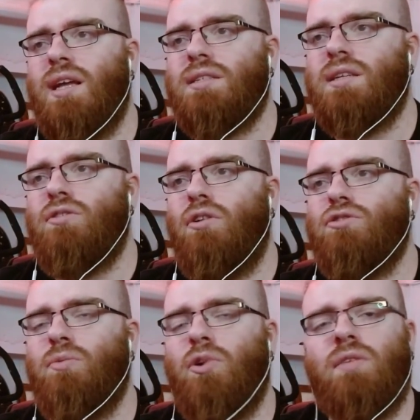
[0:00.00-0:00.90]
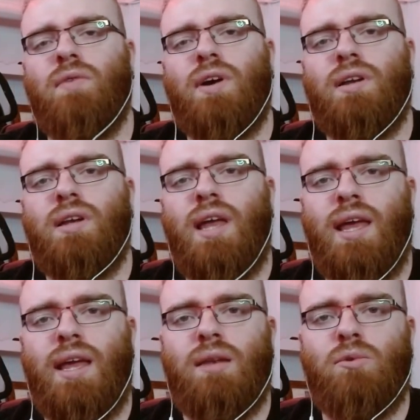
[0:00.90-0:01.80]
And yes, as always, too part of fun,
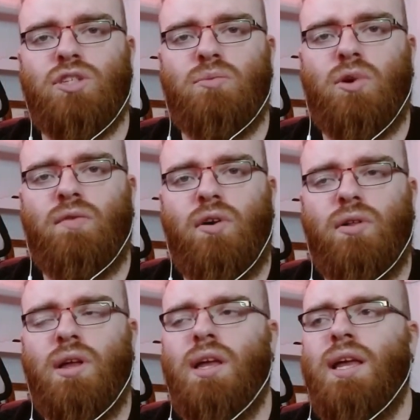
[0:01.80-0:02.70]
and most important of all,